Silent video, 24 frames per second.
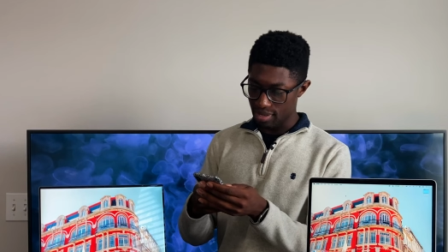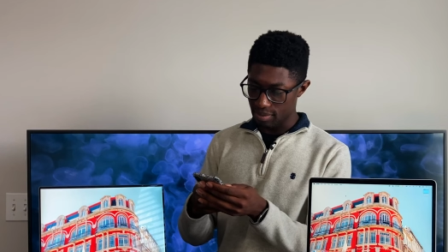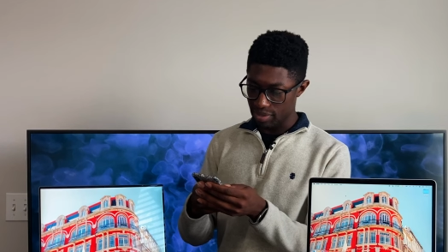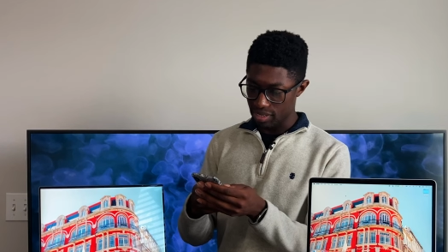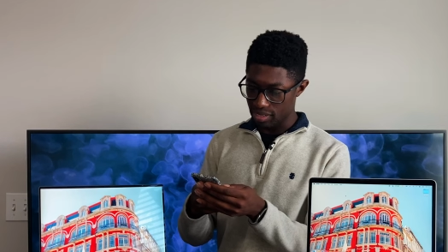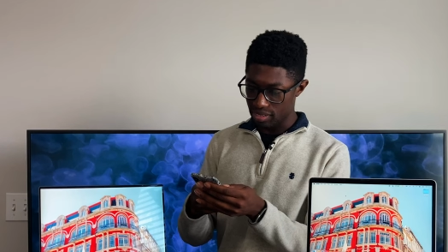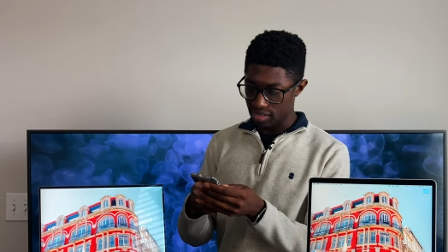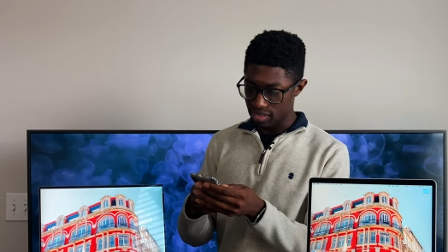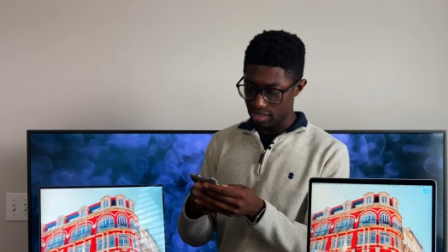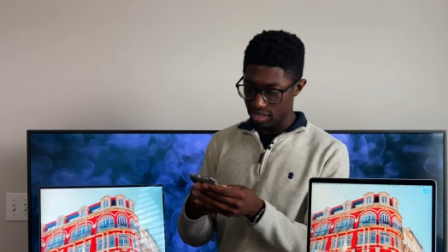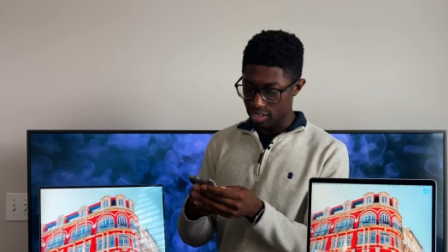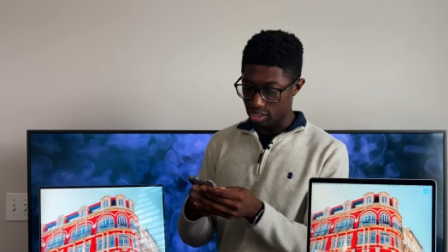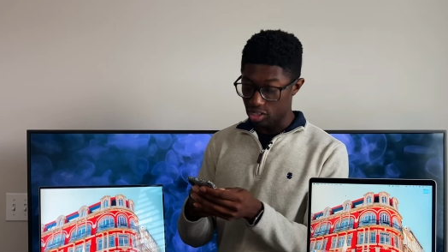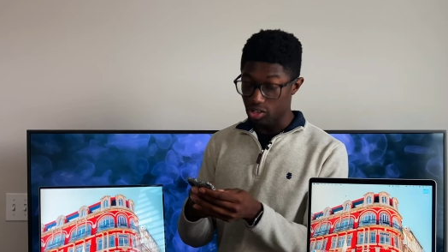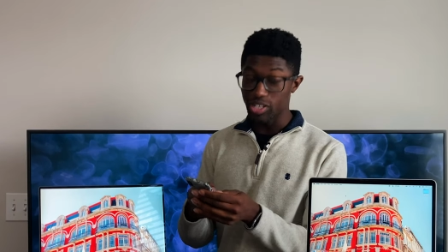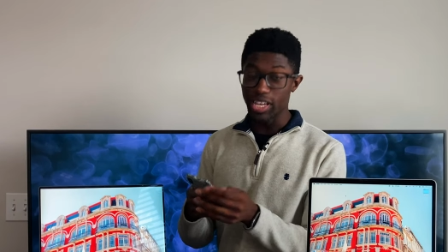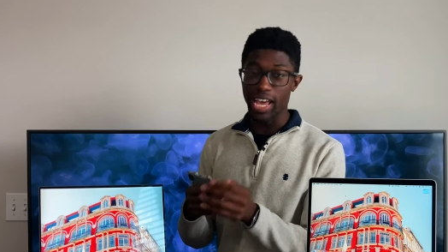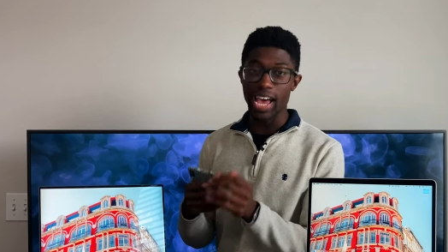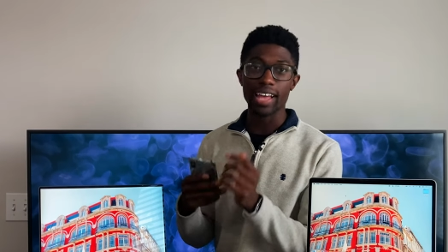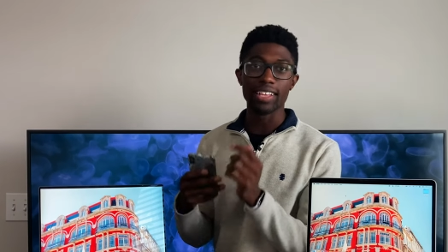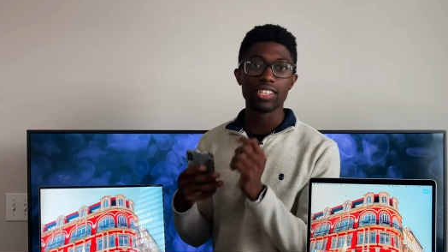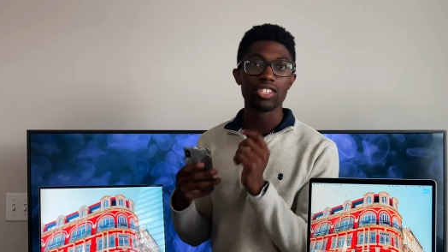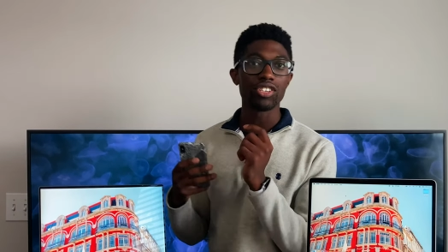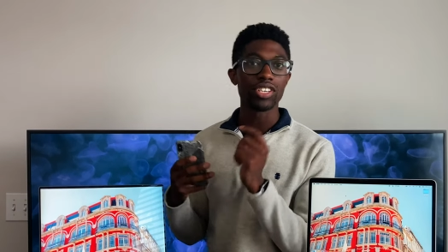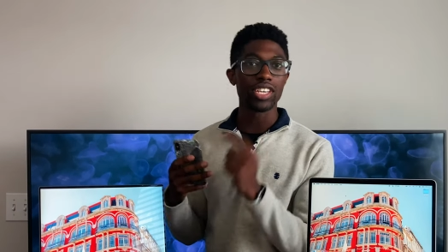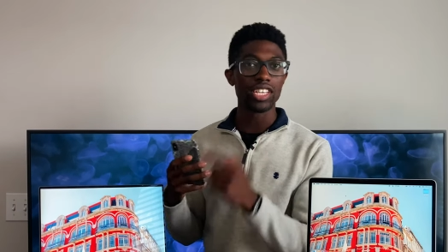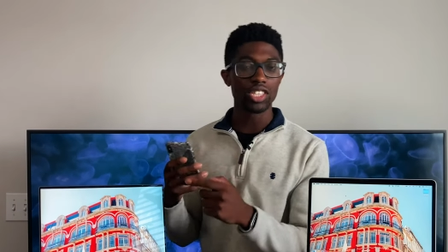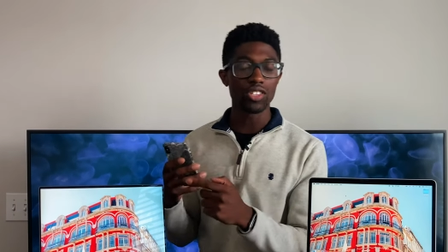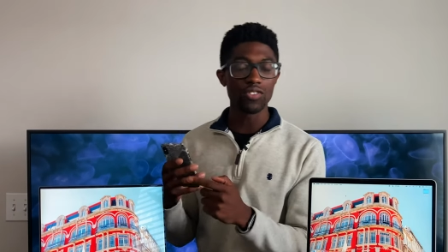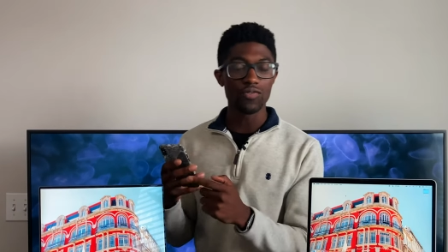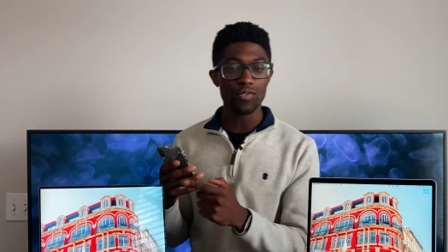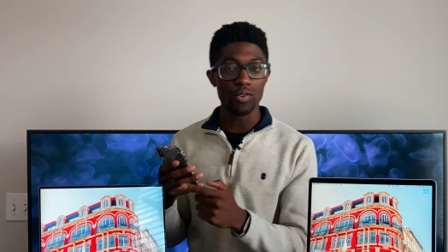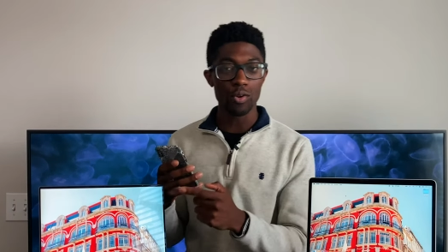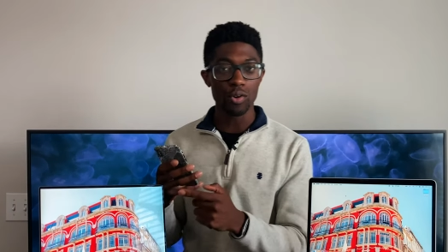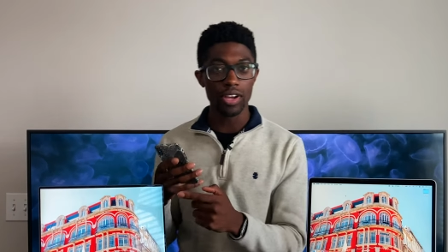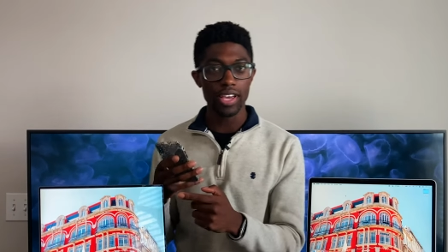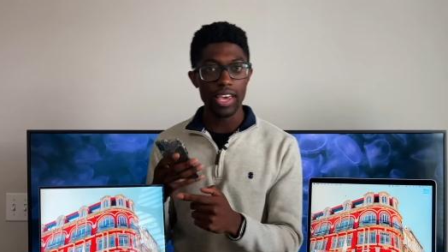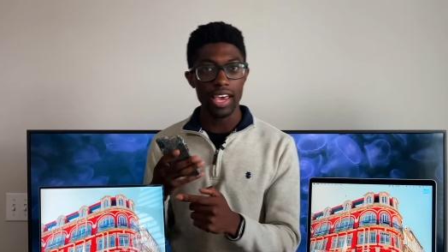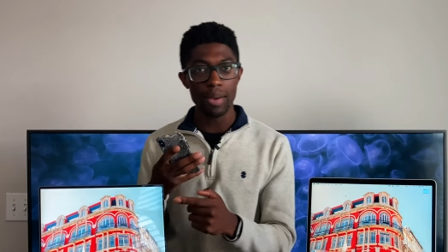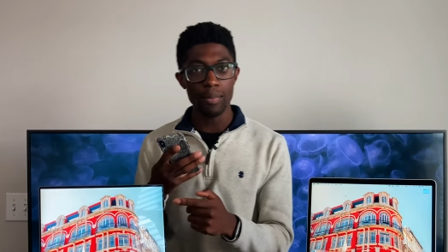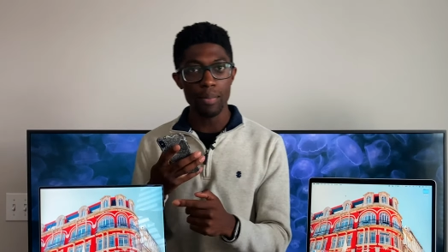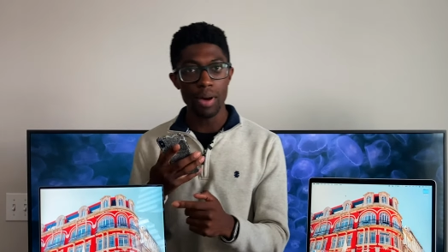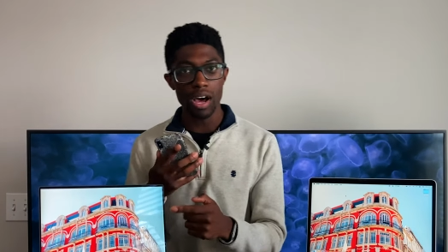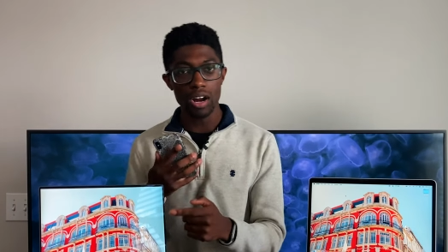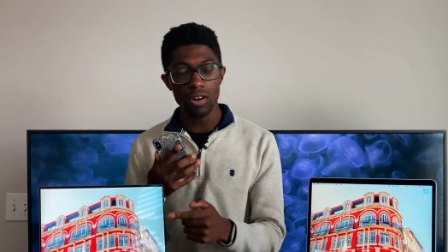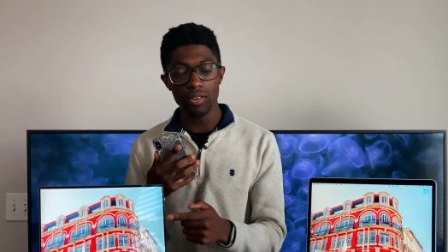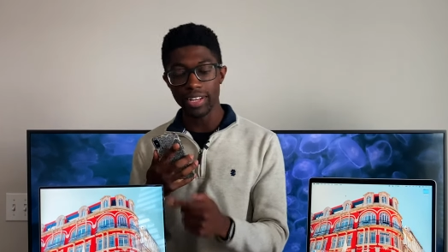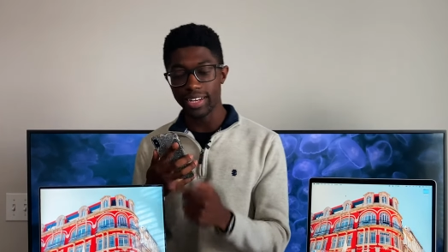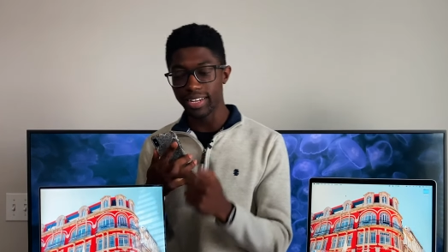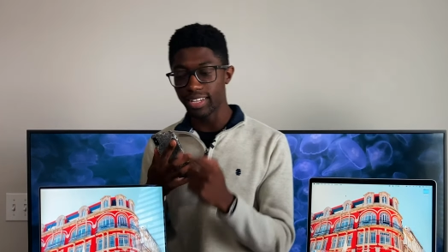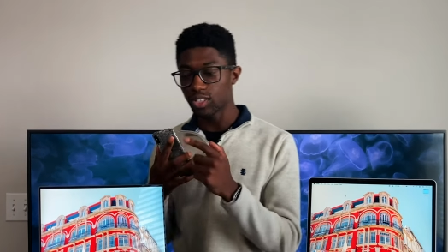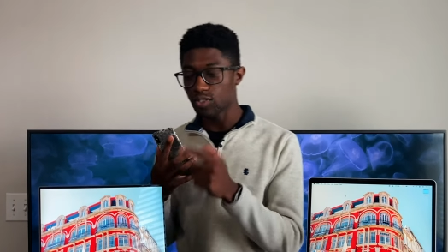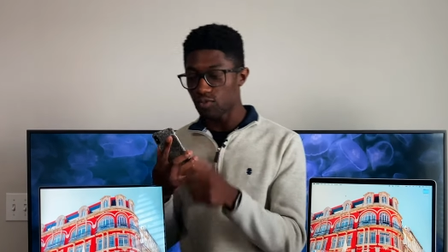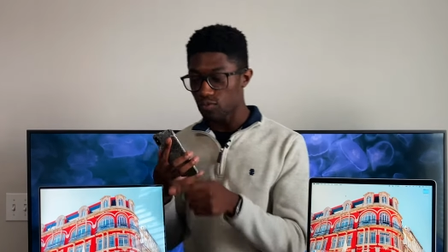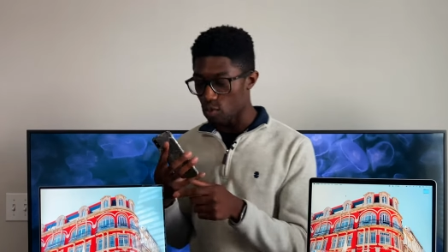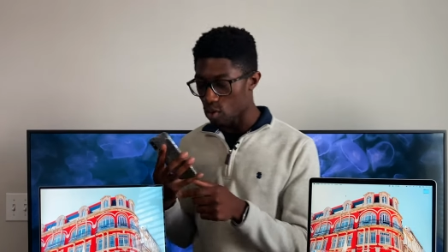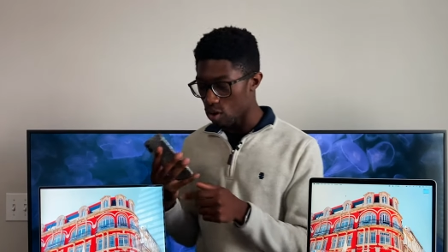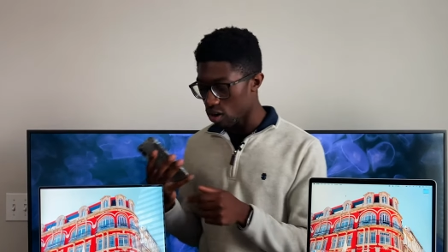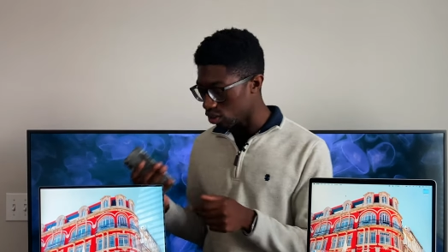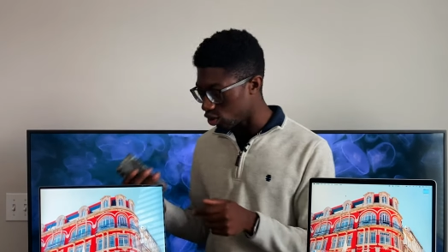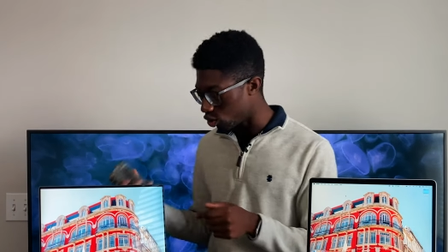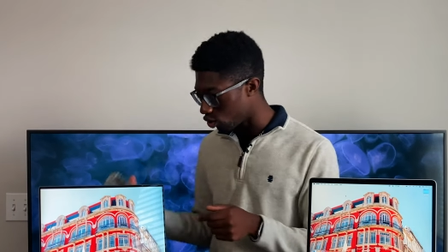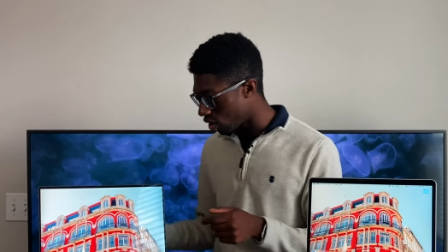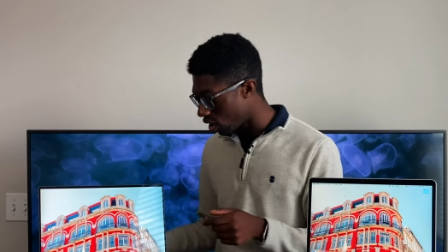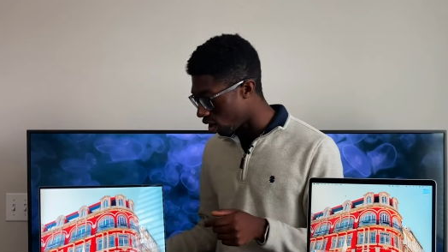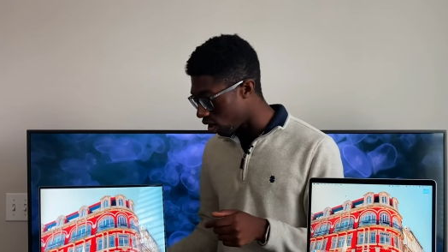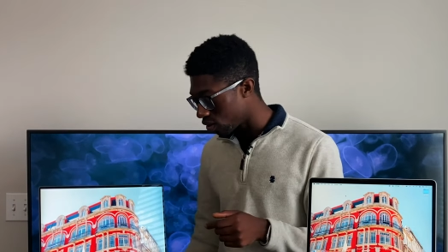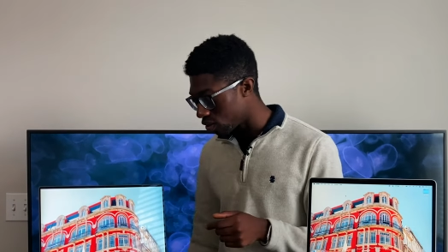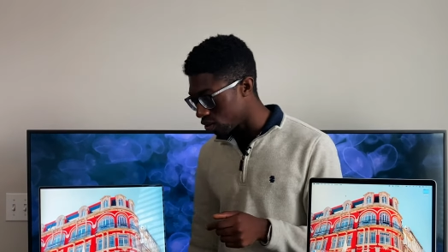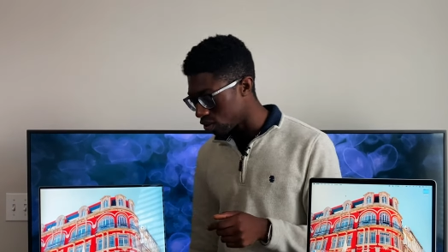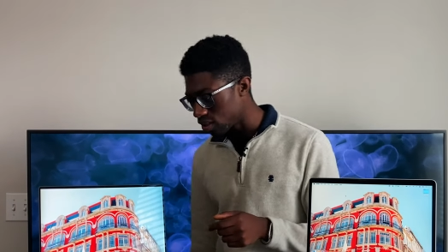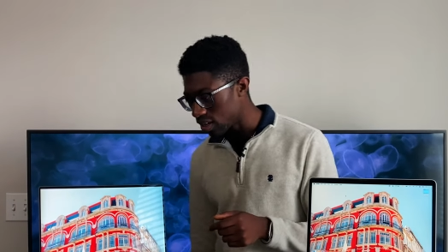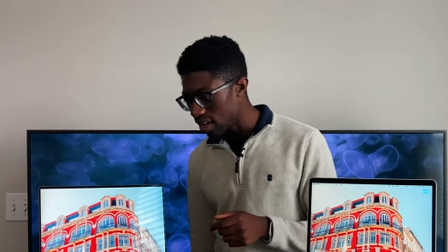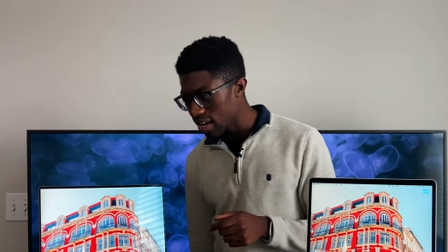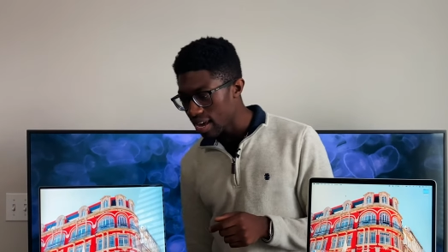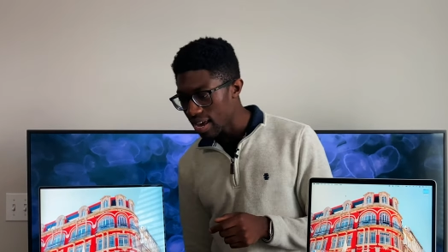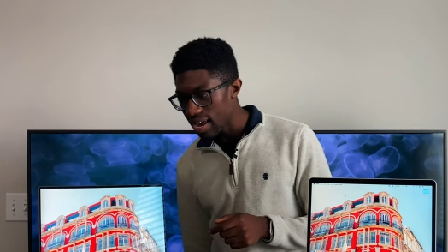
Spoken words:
me see. So yeah, to get the 4K model, it is $400.